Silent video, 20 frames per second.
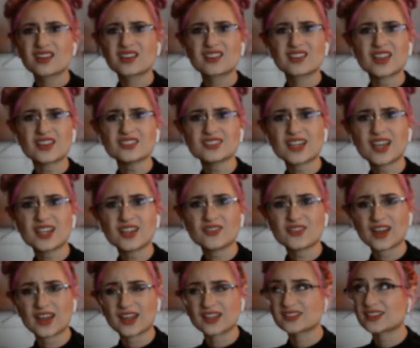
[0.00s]
That's kind of
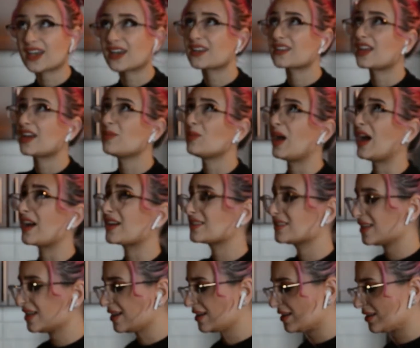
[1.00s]

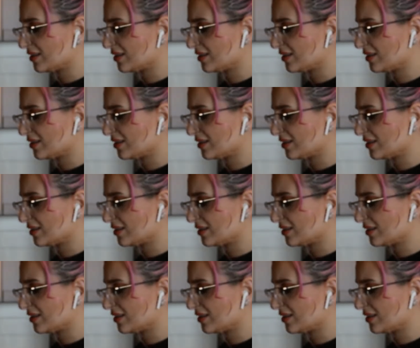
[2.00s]
anticlimactic.